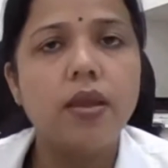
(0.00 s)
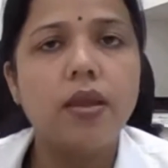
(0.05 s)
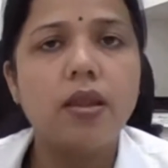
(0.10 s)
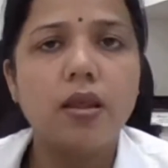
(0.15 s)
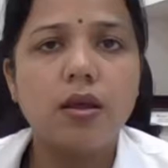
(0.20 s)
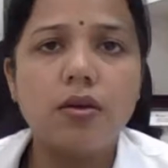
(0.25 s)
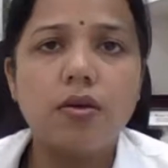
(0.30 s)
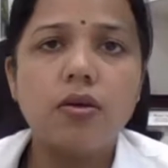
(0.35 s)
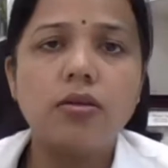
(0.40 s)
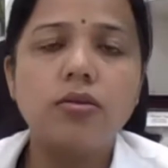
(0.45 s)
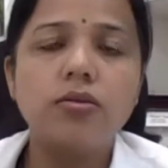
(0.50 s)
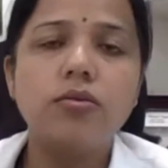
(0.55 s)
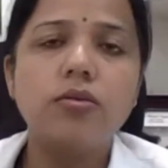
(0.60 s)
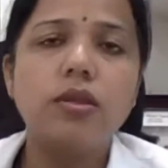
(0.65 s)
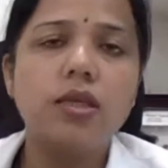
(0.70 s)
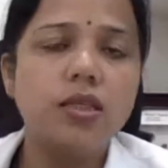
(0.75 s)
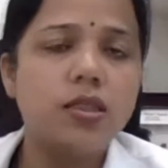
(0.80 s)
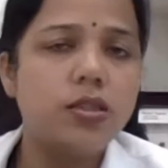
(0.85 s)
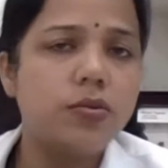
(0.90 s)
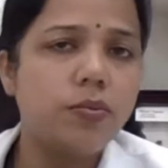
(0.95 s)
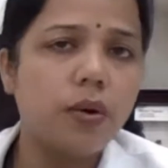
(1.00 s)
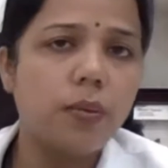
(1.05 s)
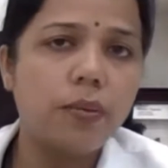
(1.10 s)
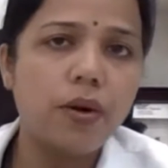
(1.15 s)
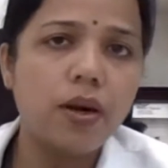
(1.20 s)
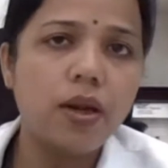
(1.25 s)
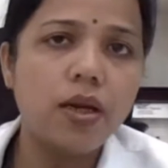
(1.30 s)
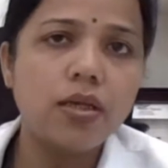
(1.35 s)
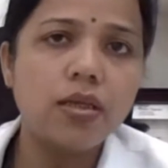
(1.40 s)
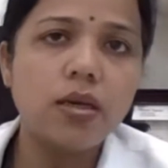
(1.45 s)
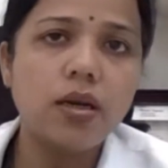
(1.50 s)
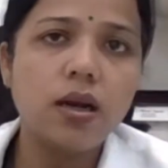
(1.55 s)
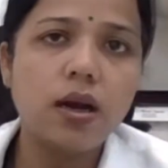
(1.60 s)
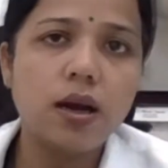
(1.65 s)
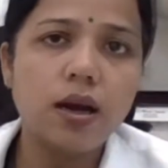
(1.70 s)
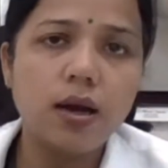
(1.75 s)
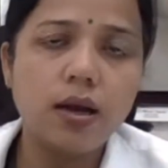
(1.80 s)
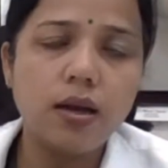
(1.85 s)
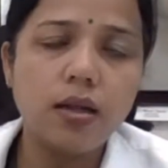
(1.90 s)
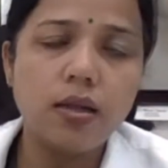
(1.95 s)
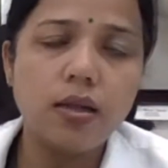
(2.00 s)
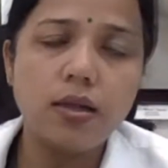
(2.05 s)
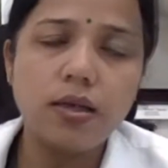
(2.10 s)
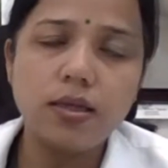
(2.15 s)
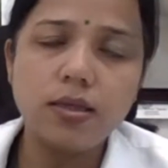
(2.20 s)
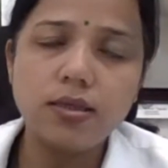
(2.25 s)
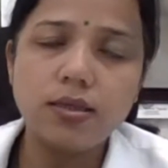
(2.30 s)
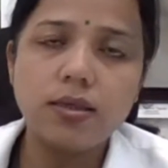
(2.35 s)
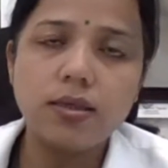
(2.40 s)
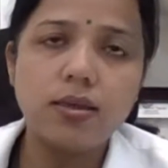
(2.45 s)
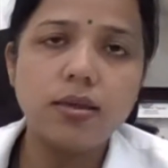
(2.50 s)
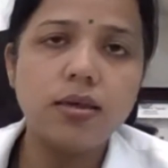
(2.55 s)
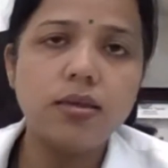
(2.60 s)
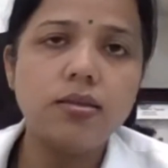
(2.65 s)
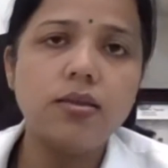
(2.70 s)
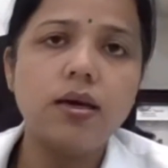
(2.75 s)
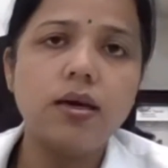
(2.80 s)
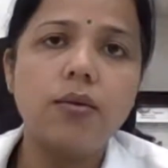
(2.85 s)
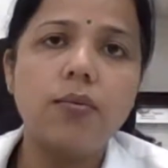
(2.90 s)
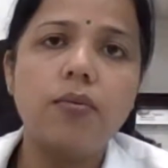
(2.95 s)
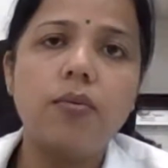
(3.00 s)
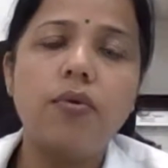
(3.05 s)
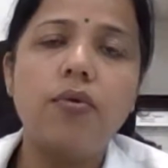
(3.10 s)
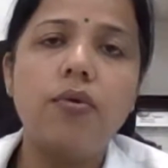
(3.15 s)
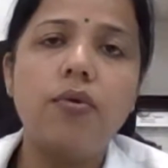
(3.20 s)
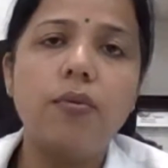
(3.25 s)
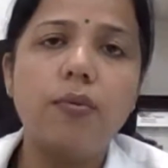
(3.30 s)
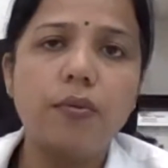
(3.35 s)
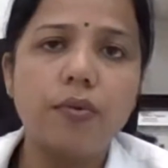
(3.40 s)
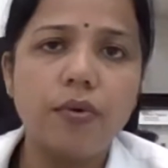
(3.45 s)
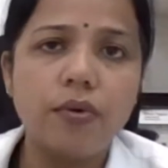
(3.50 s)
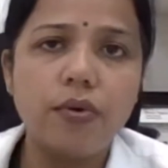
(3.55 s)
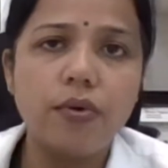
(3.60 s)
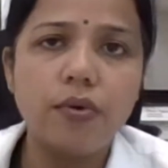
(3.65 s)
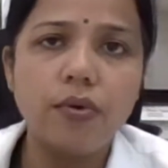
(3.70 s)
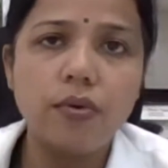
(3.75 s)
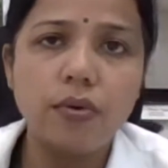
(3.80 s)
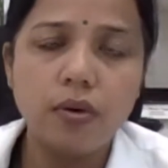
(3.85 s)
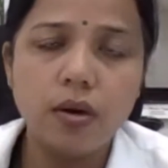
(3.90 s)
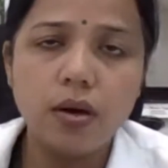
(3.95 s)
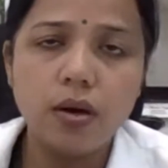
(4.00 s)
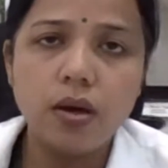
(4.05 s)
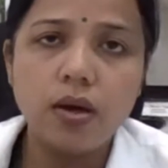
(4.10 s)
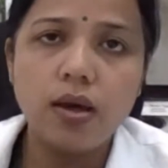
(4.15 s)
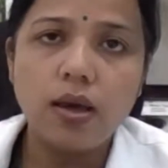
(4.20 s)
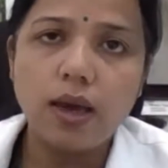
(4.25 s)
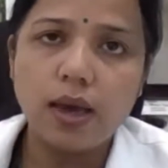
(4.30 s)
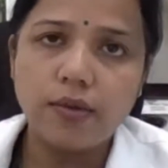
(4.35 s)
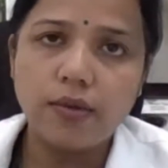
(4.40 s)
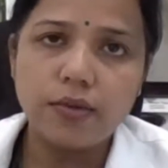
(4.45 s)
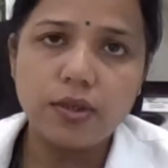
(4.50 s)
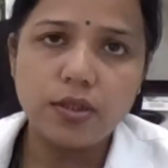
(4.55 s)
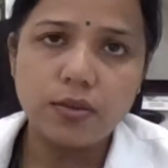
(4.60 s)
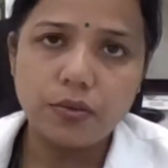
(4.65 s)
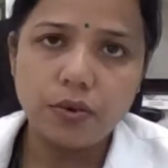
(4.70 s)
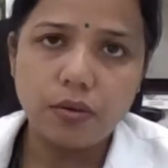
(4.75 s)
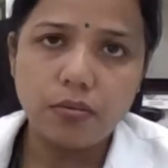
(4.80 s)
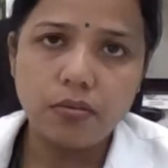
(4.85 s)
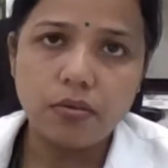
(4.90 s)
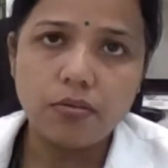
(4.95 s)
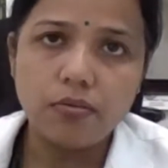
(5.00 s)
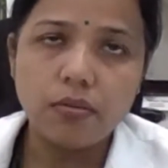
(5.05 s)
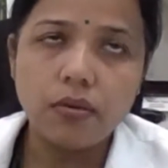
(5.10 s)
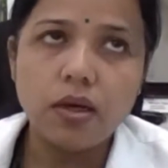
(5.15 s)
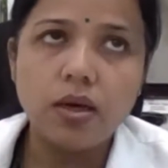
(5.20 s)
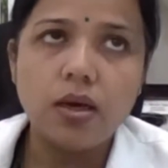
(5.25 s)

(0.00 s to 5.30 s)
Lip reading: then also these girls are more prone to have this problem.